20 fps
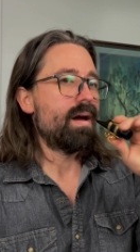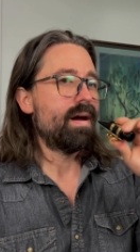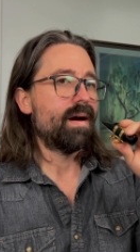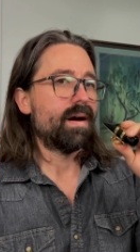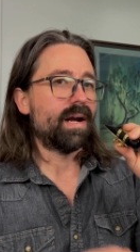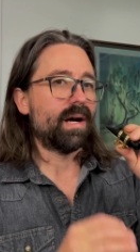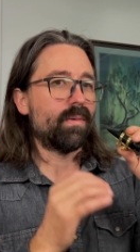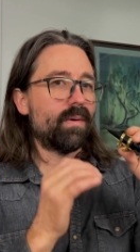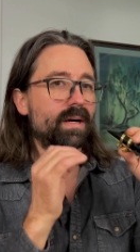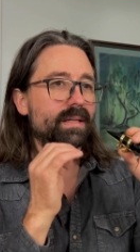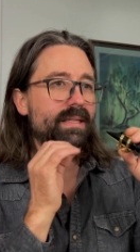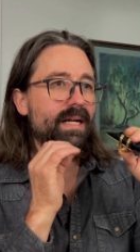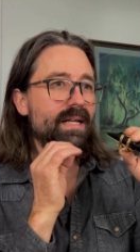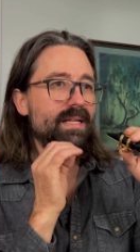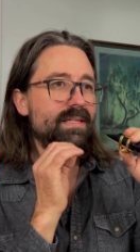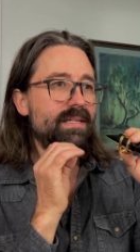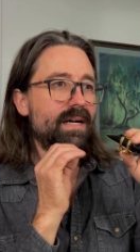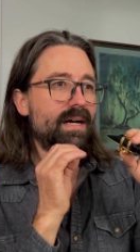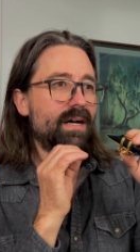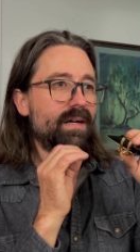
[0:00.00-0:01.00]
And I want that
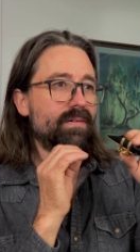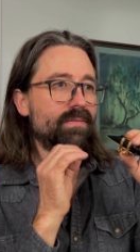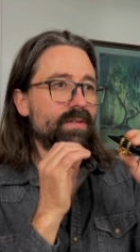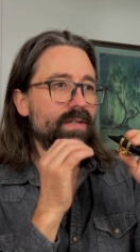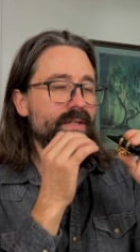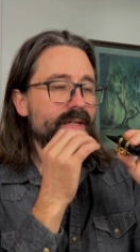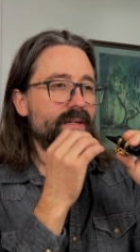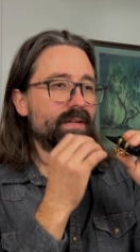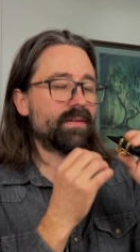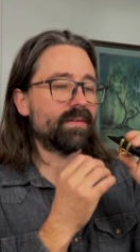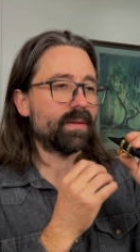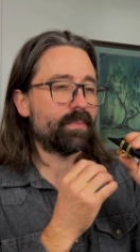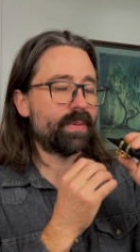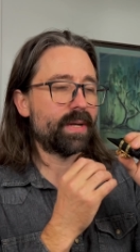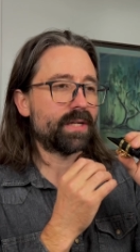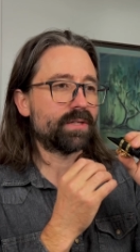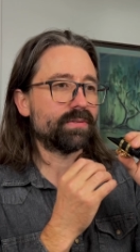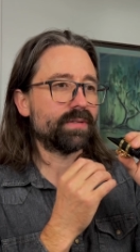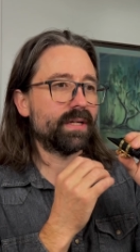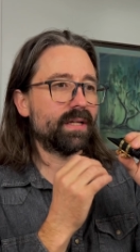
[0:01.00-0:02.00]
sound the
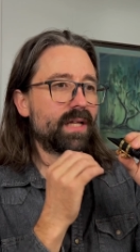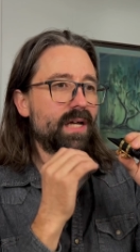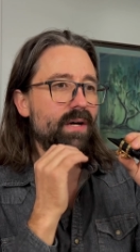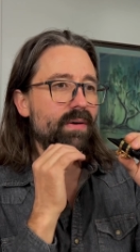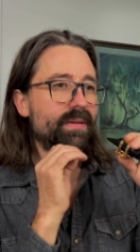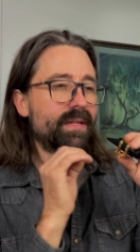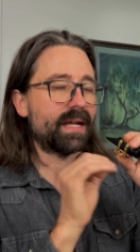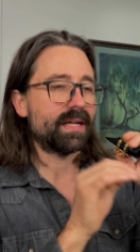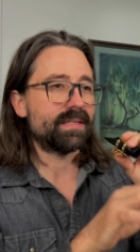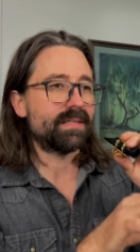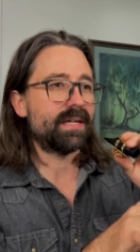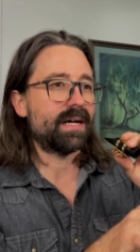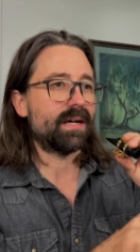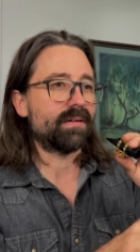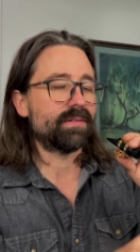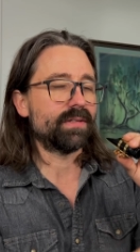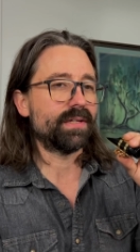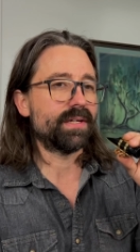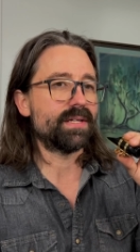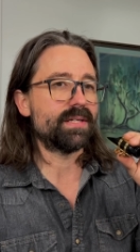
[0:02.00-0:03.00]
pitch really low and that sound
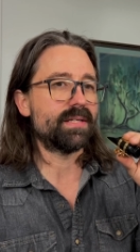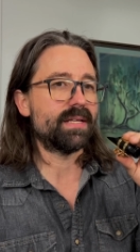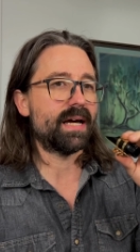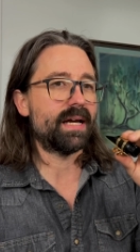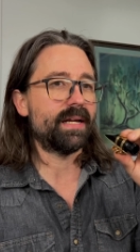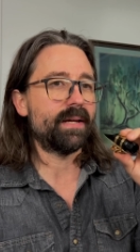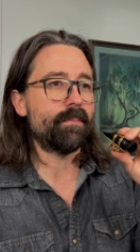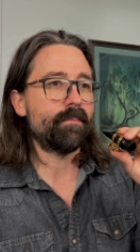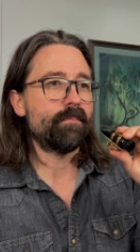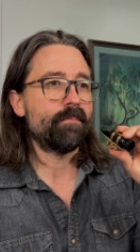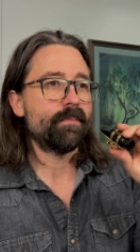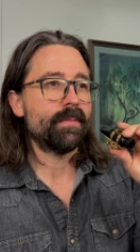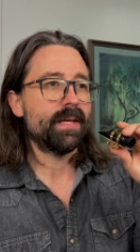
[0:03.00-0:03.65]
really steady.